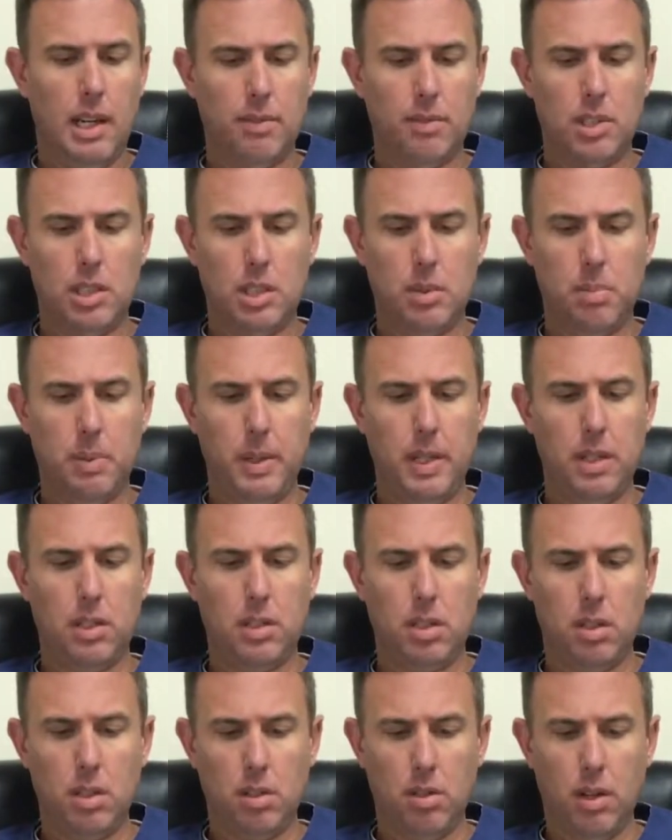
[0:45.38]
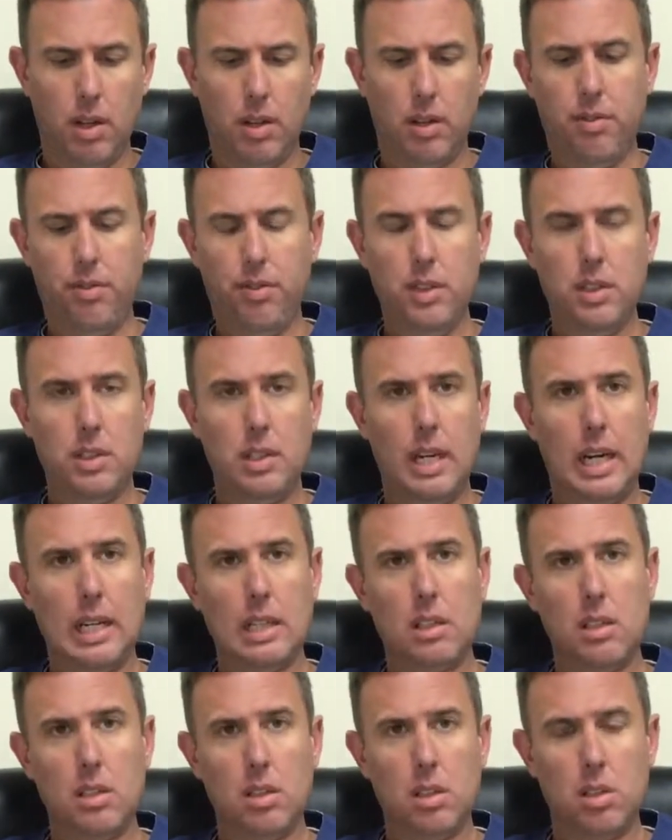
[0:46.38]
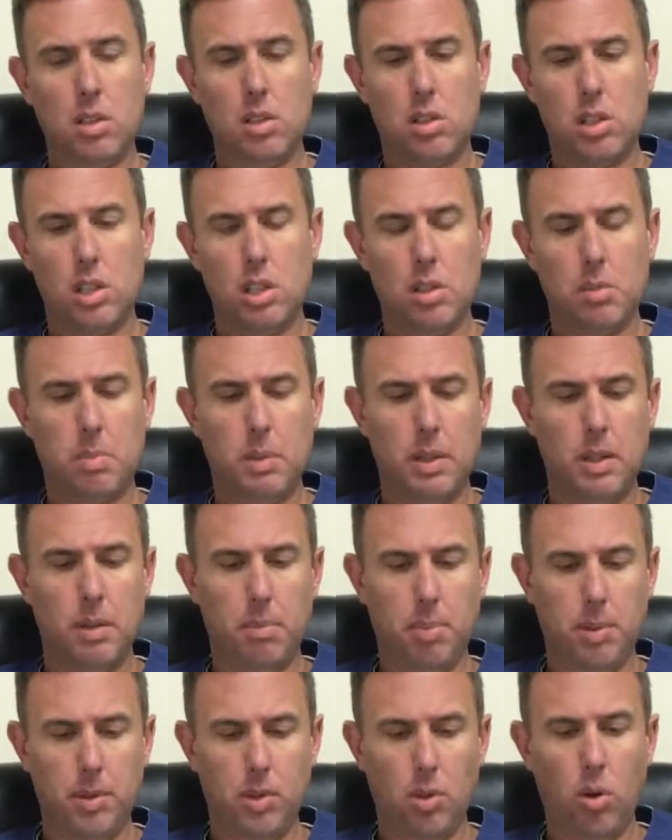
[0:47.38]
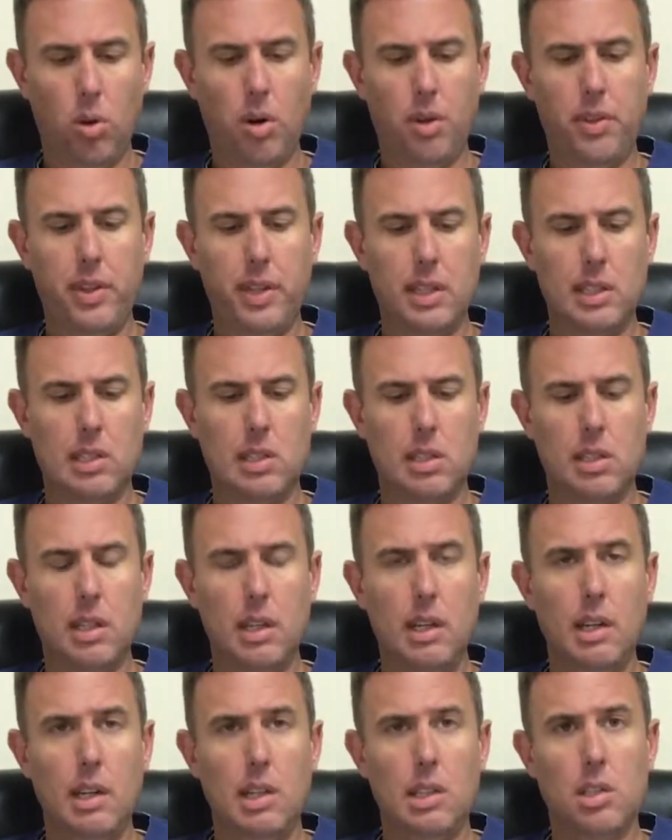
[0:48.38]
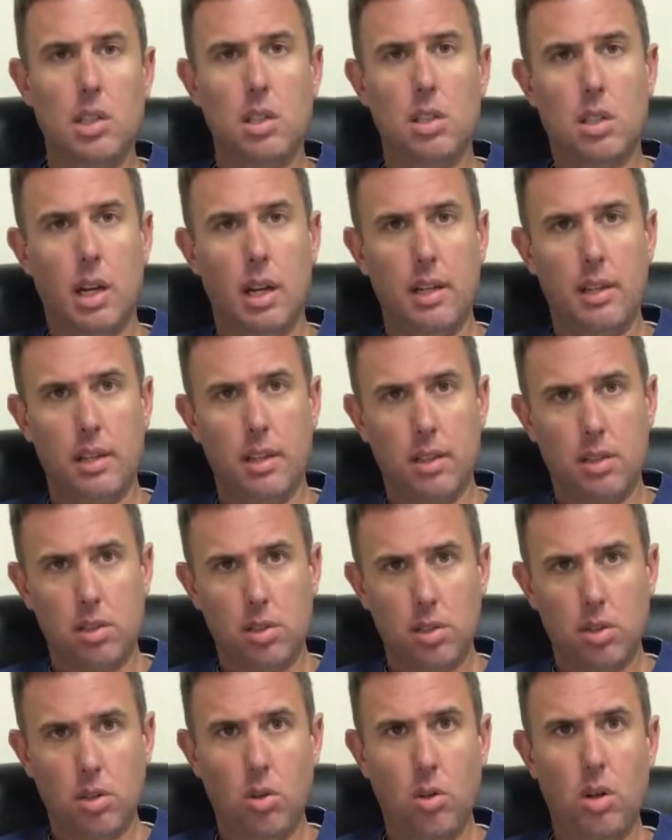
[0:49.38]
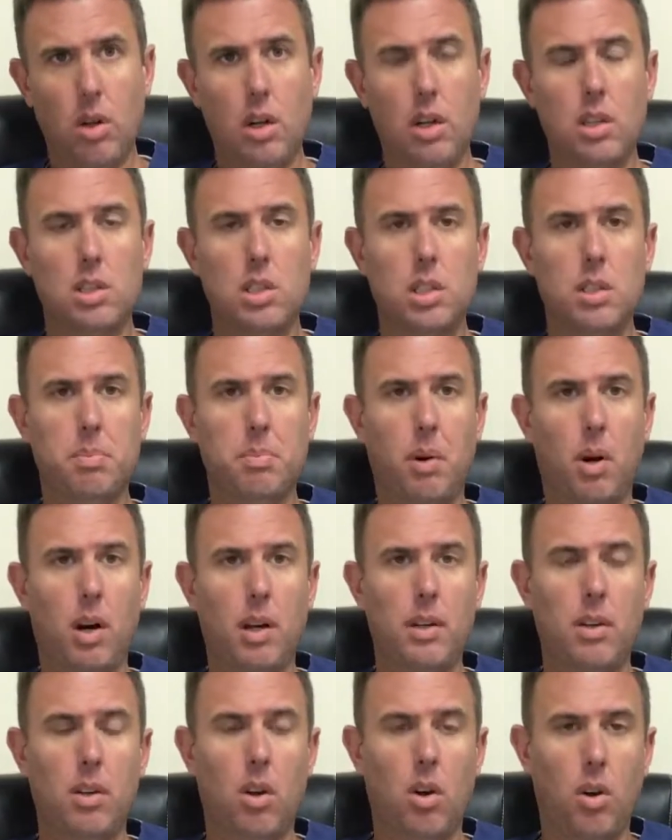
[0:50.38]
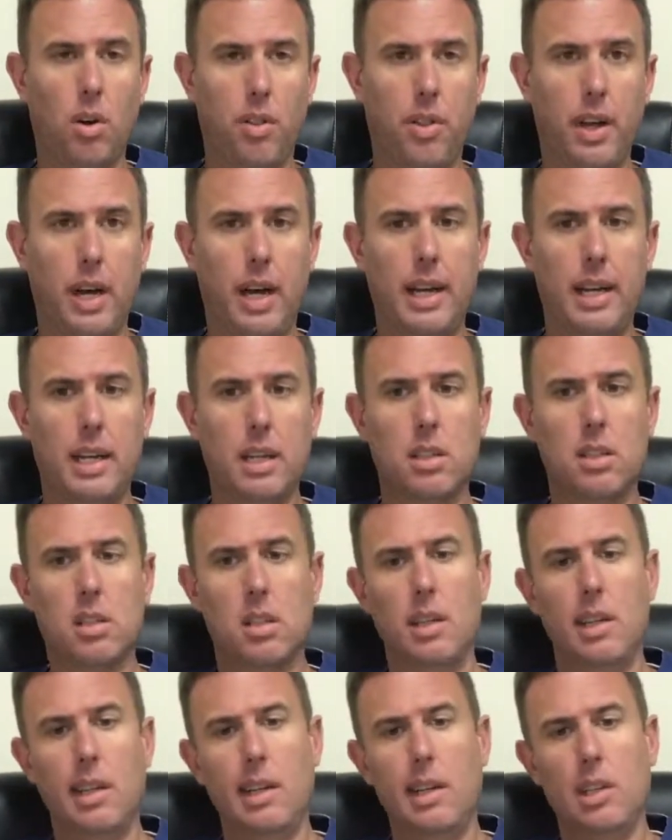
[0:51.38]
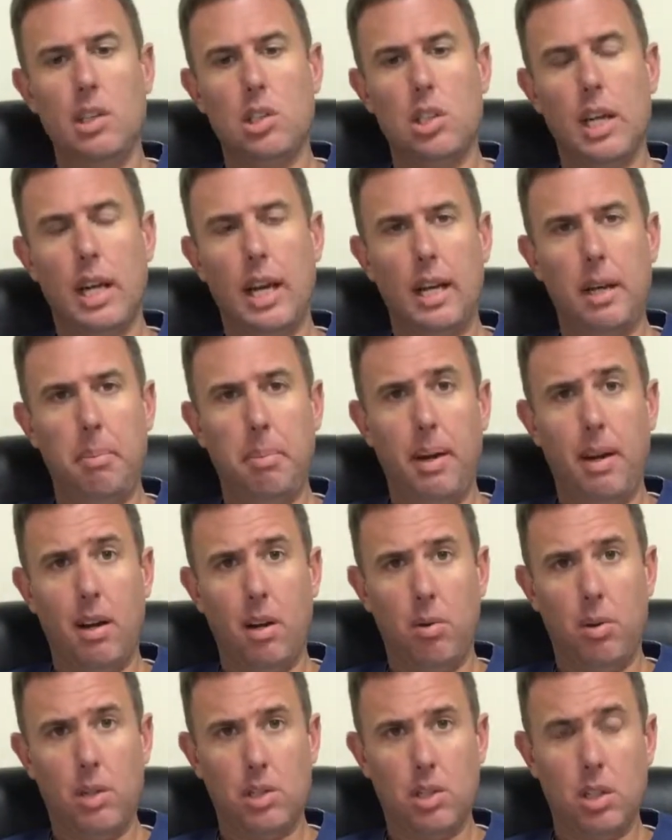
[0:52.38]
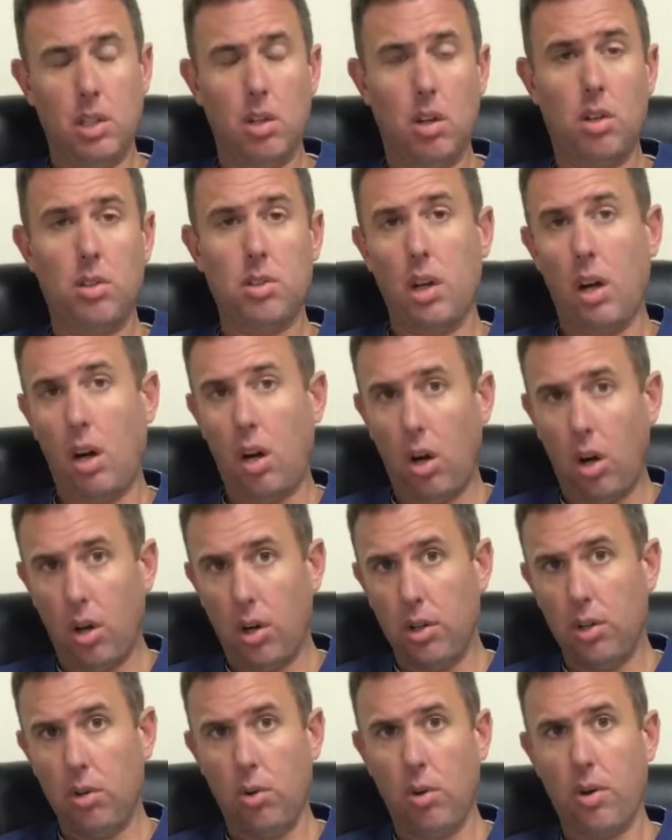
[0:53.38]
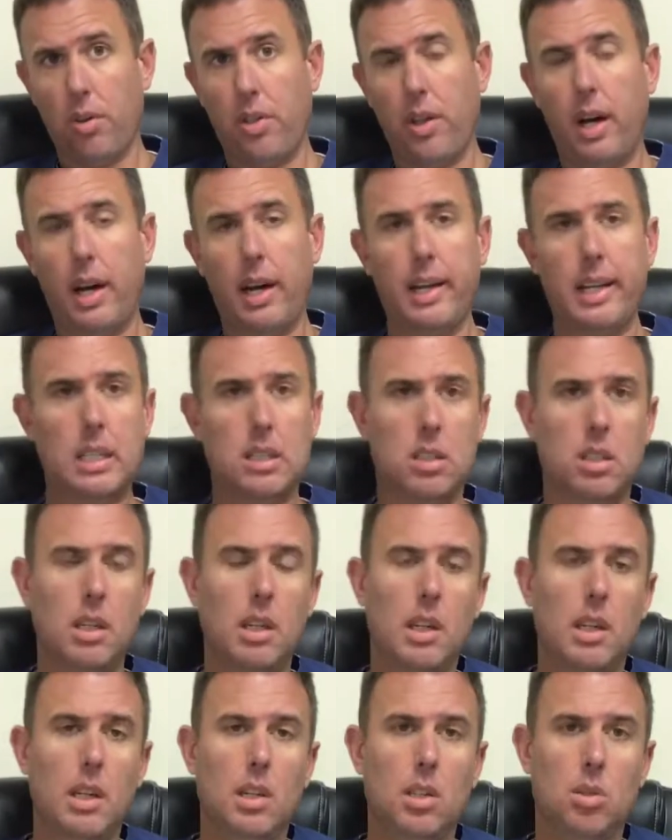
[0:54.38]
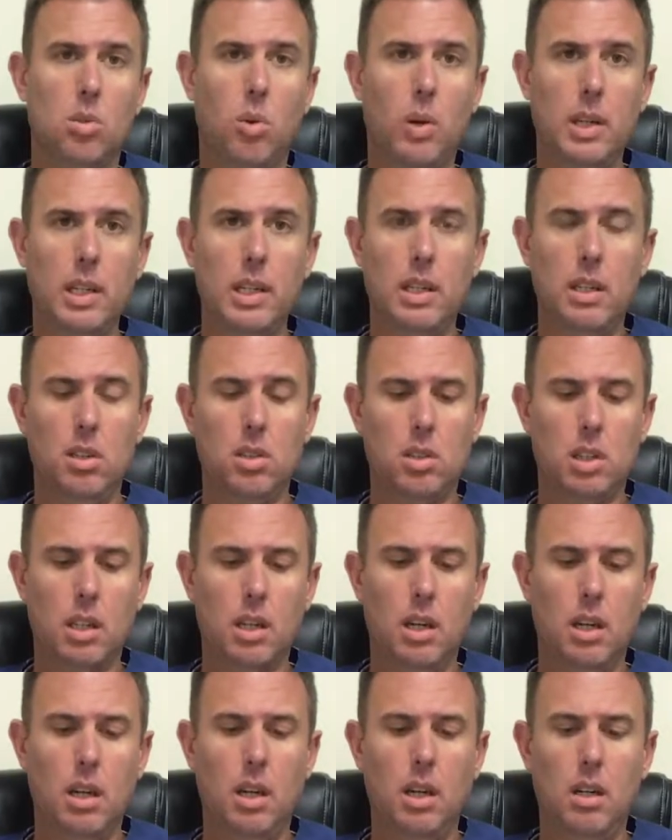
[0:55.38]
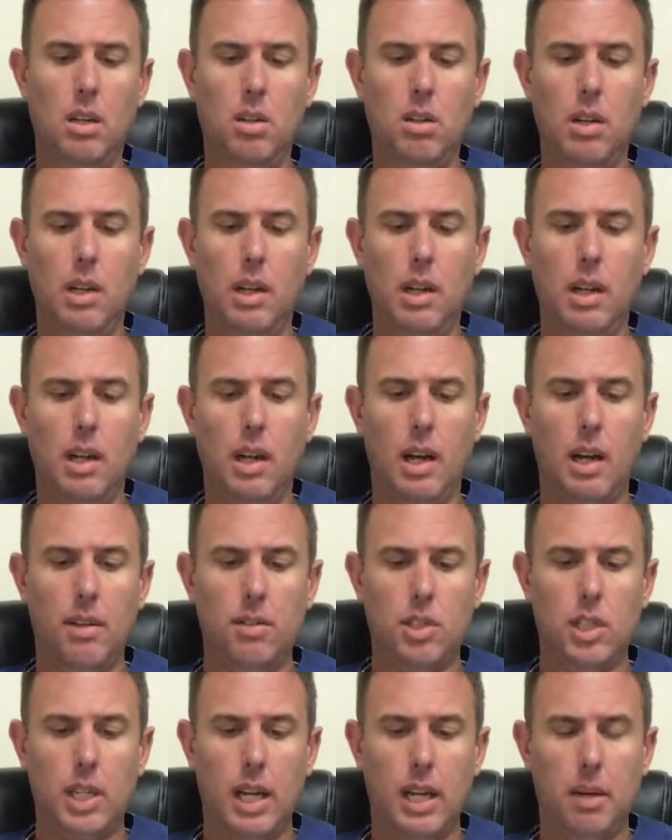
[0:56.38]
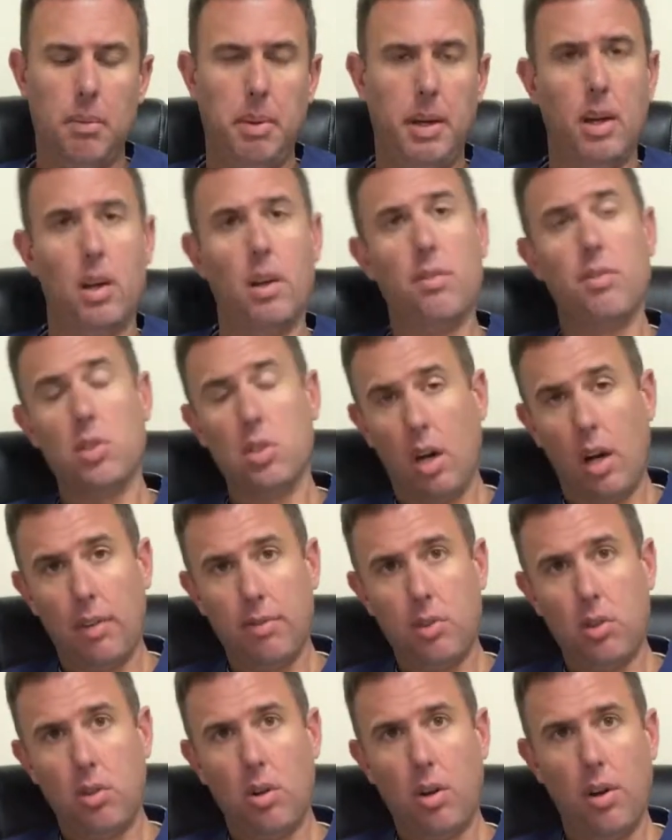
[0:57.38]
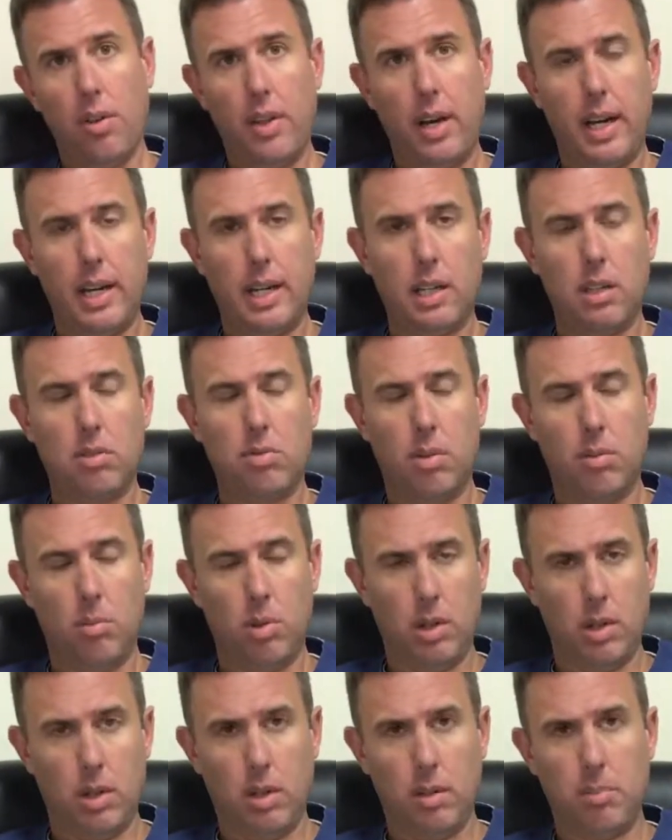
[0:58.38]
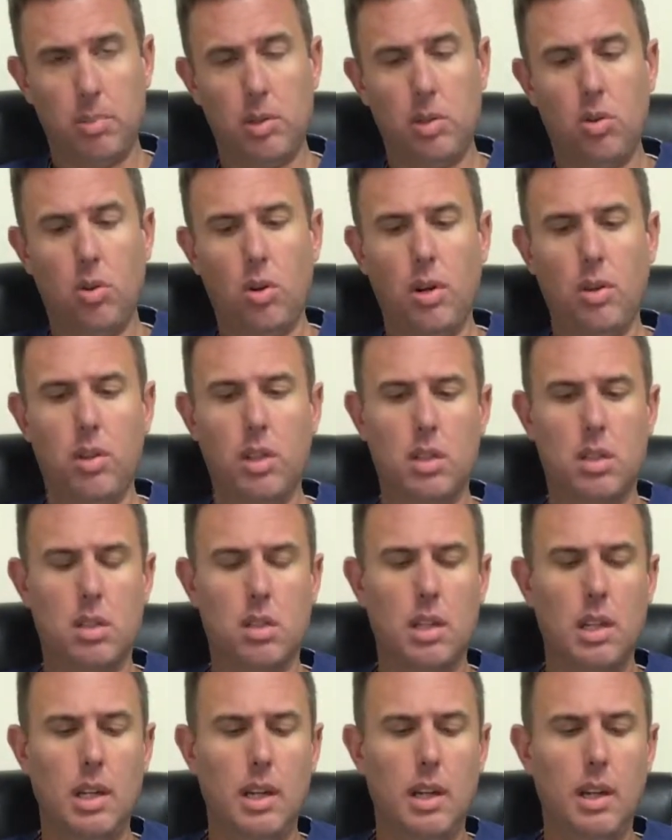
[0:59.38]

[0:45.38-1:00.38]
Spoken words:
She's been to other foot doctors, she's been to podorthists, she's gone to the store, she's bought orthotics. She had a pair of what she calls hard orthotics 20 years ago. She had a pair of soft orthotics from one of the podorthists,